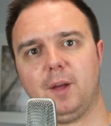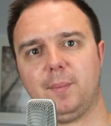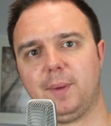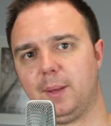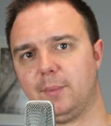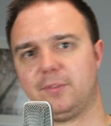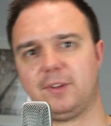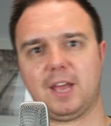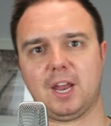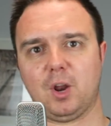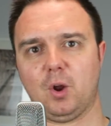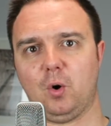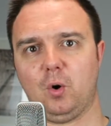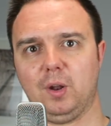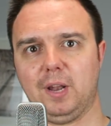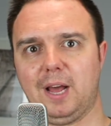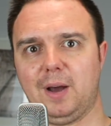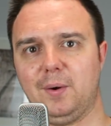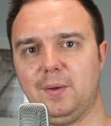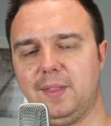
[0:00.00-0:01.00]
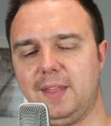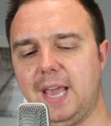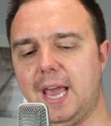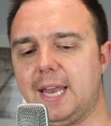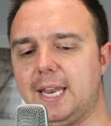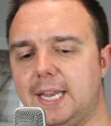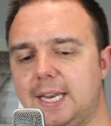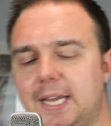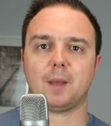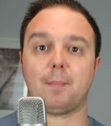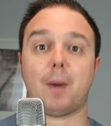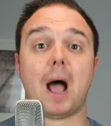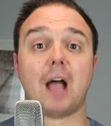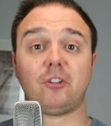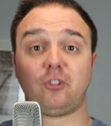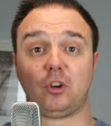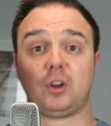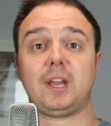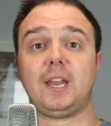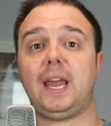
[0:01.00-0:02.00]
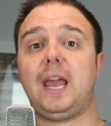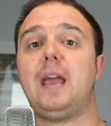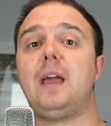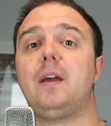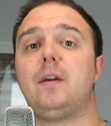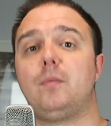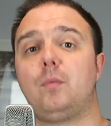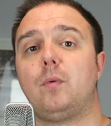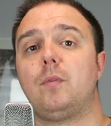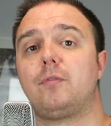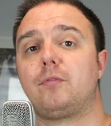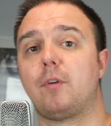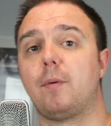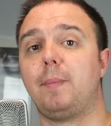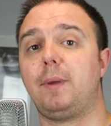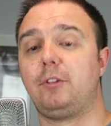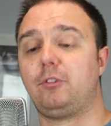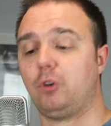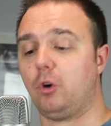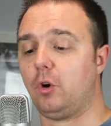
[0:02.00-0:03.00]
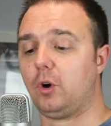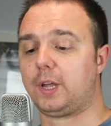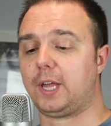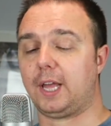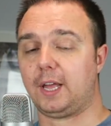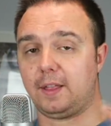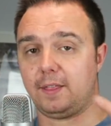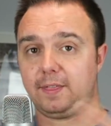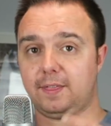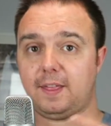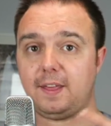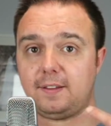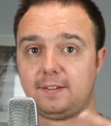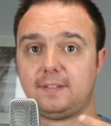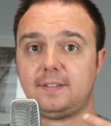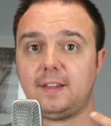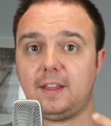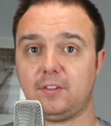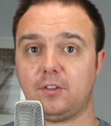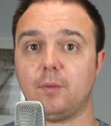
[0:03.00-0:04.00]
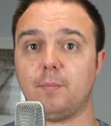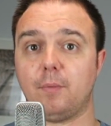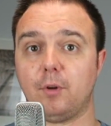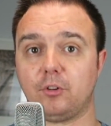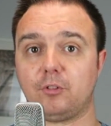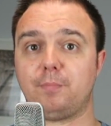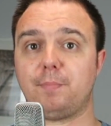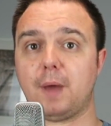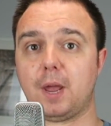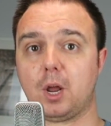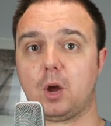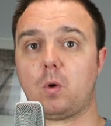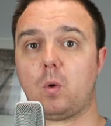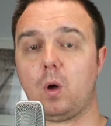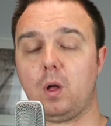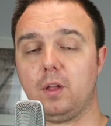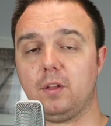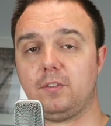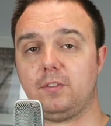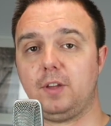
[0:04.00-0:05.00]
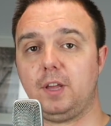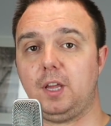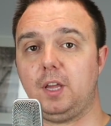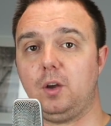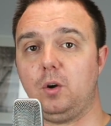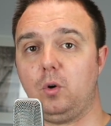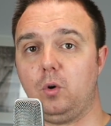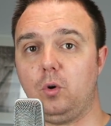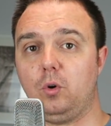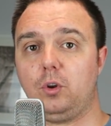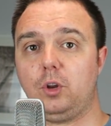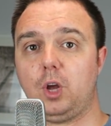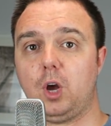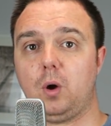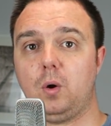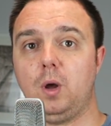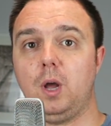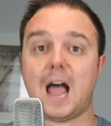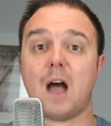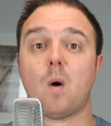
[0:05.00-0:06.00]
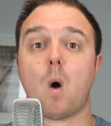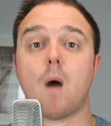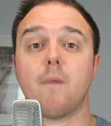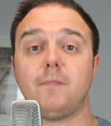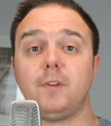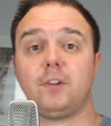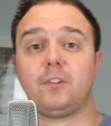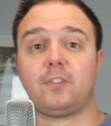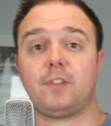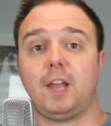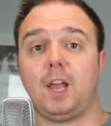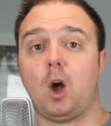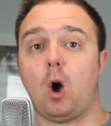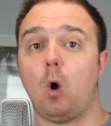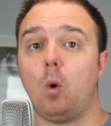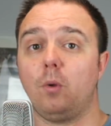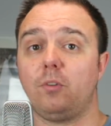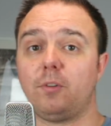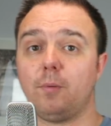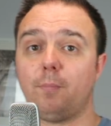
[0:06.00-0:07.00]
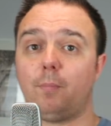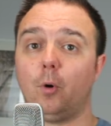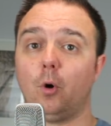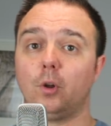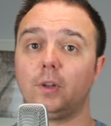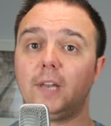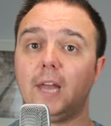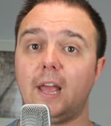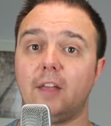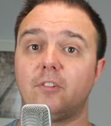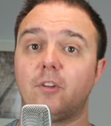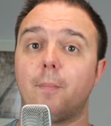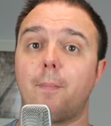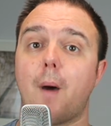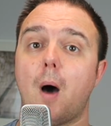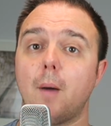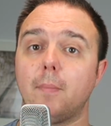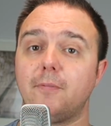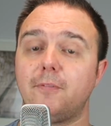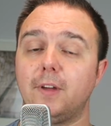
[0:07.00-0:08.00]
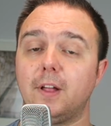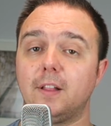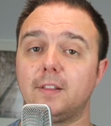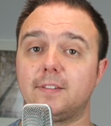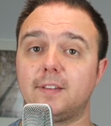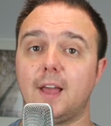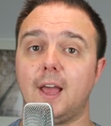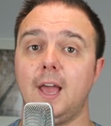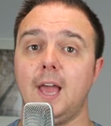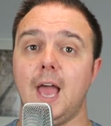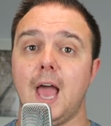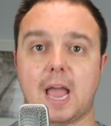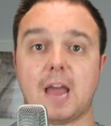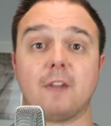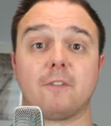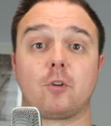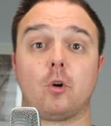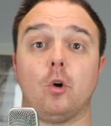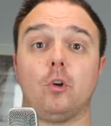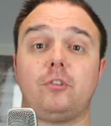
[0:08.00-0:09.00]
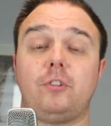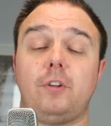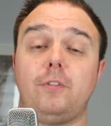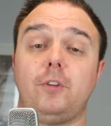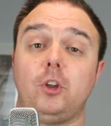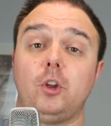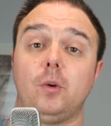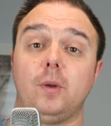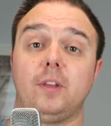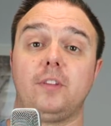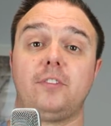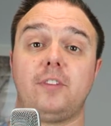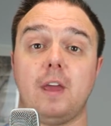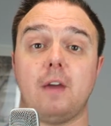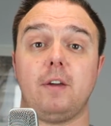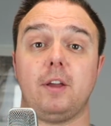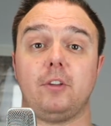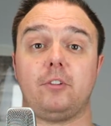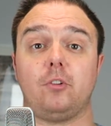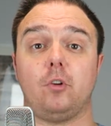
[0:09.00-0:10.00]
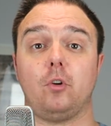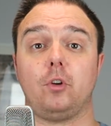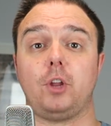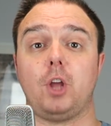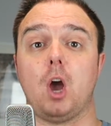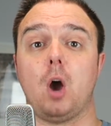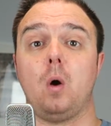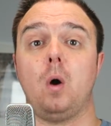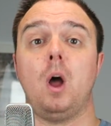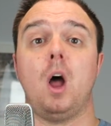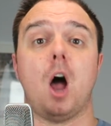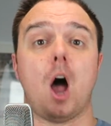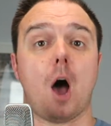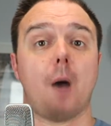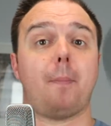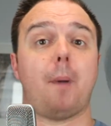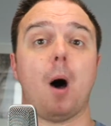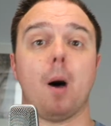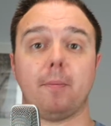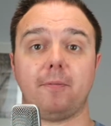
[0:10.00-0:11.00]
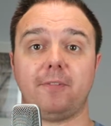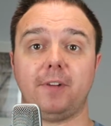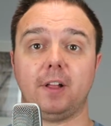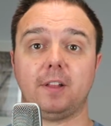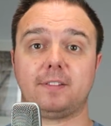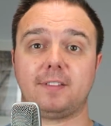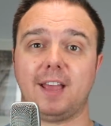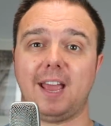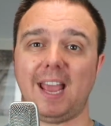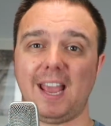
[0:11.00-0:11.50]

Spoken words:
I'll be able to get it all out in the edit. But as you can hear from me talking, this is a much better quality audio. Now, obviously, always important is a pop filter. And of course, if you're doing serious audio, a pop filter